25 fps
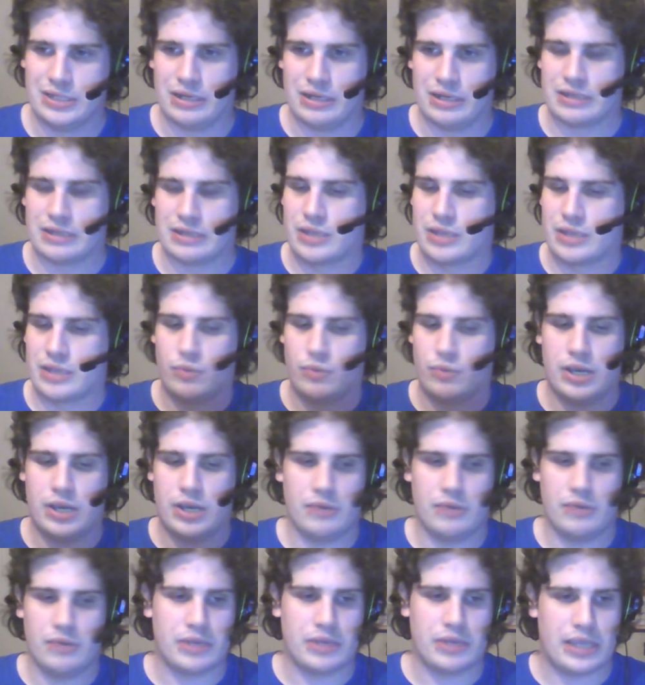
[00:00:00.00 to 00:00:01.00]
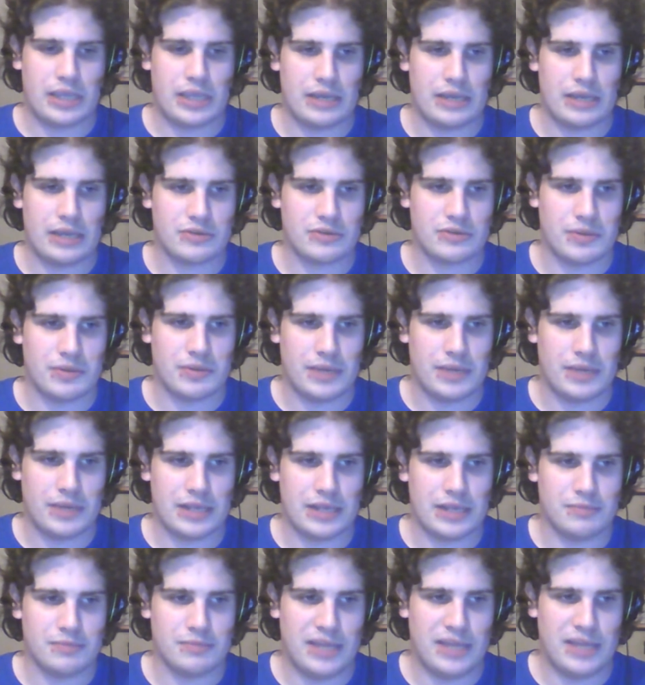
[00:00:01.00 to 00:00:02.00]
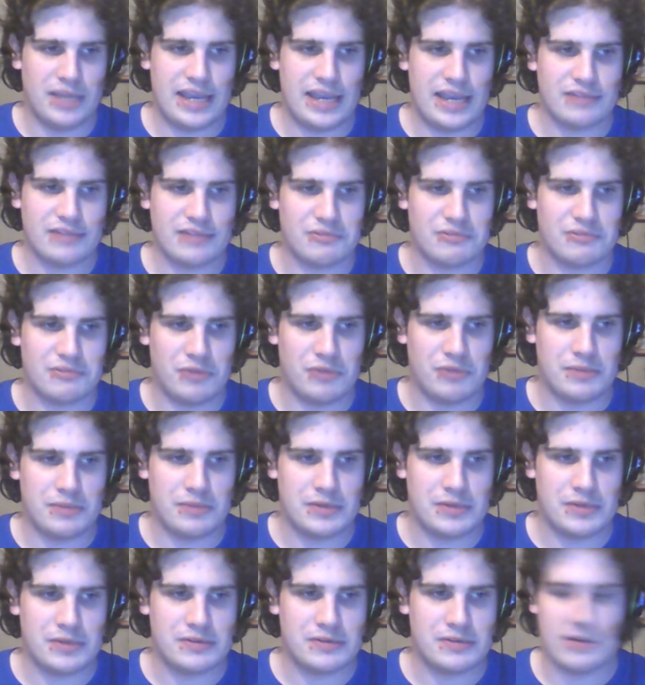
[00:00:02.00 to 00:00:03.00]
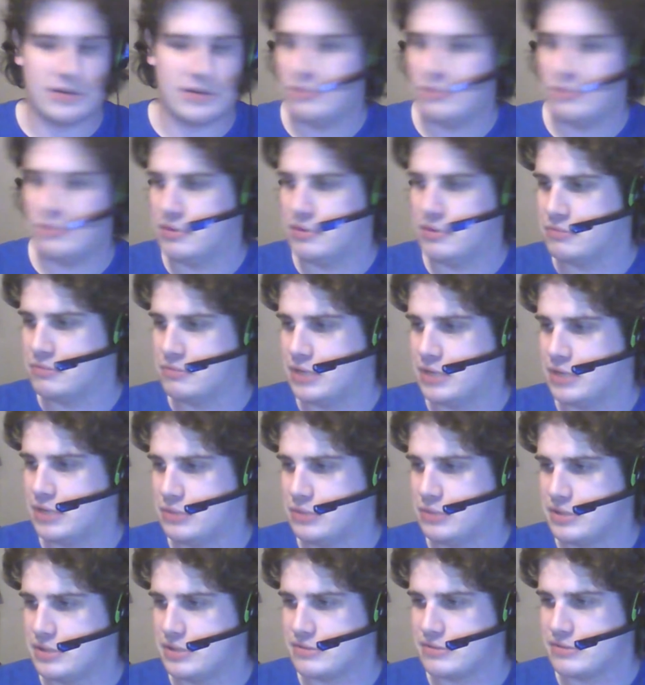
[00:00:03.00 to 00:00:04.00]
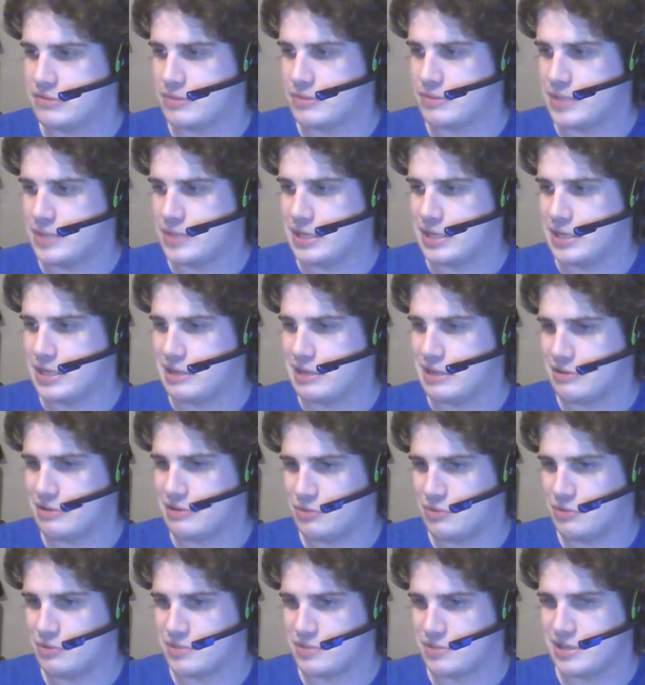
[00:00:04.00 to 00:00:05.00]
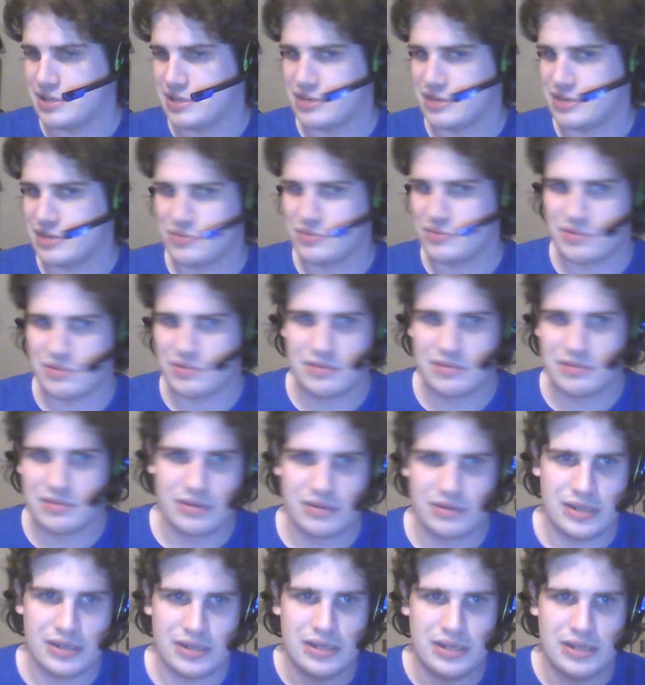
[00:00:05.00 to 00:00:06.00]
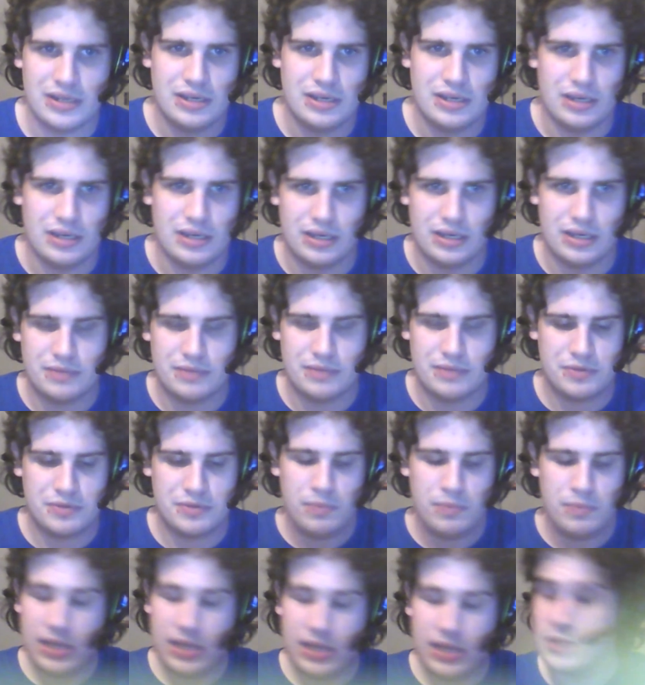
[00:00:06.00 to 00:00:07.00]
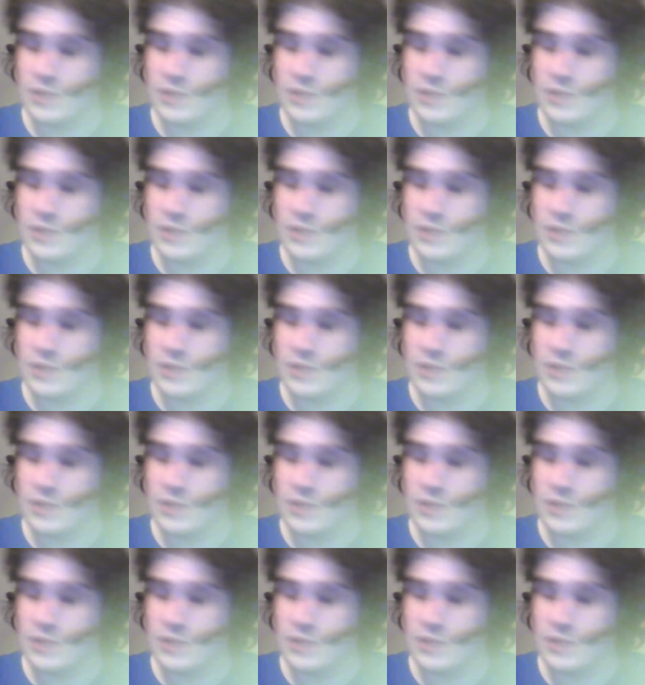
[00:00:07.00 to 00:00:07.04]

well, we can't discriminate against blacks or women, so why don't we discriminate against homosexuals? So he